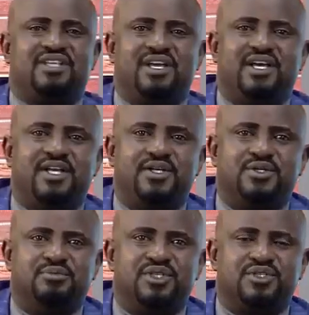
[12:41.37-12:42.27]
not
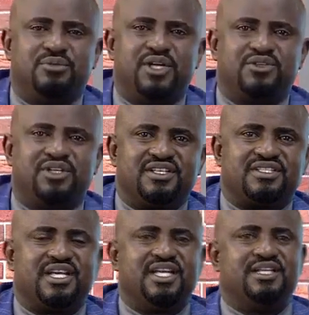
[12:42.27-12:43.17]
to be so much on our
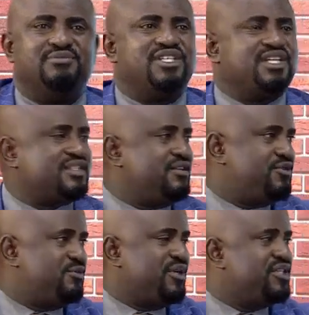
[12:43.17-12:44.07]
side. Let me just have
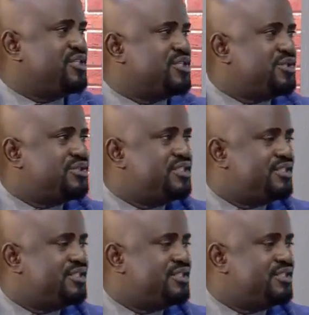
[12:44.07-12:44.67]
your parting shot.